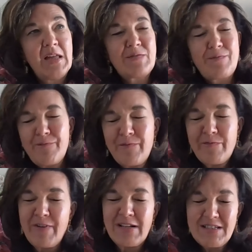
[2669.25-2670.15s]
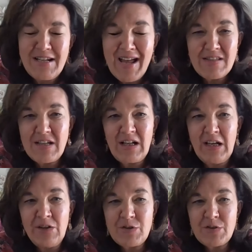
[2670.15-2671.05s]
It's
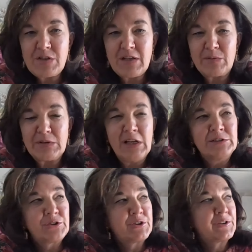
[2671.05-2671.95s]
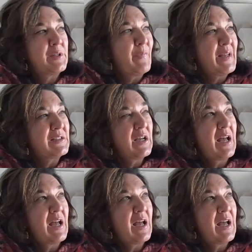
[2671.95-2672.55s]
fantastically interested interesting but